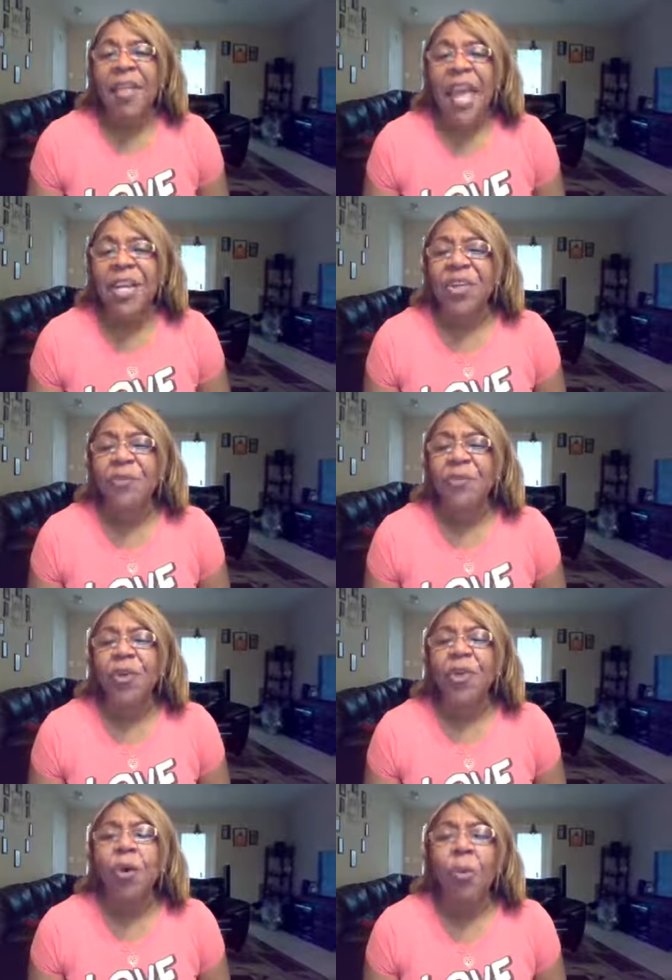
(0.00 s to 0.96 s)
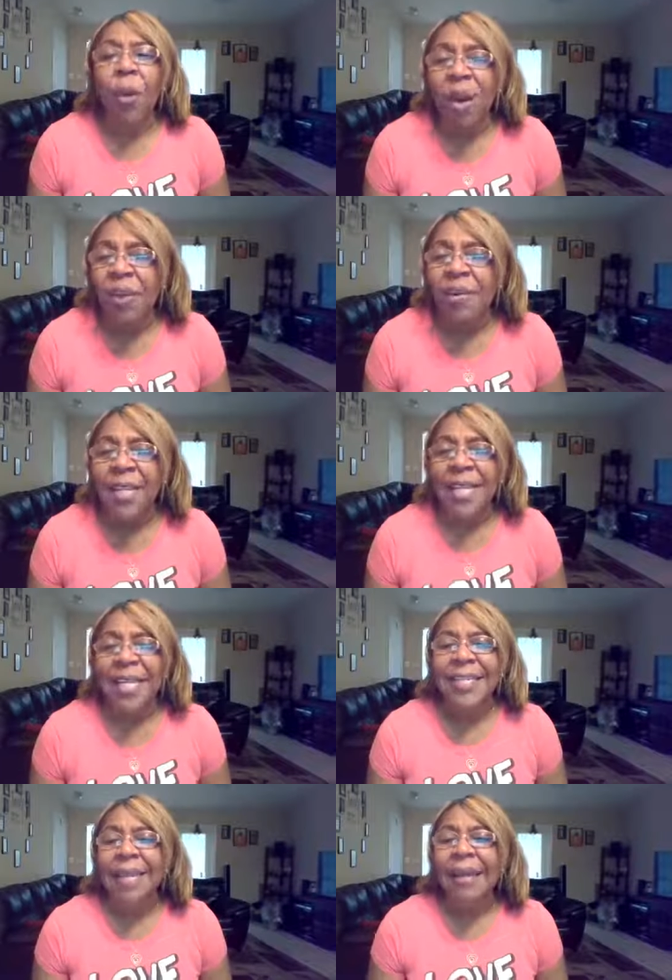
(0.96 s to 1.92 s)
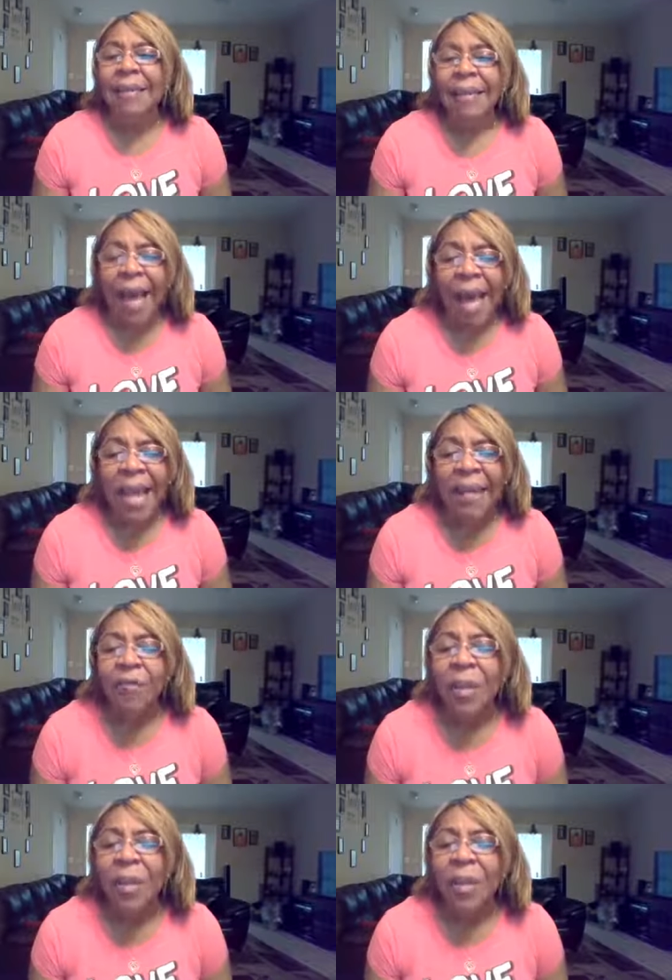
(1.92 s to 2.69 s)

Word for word: thank you for your word that is alive.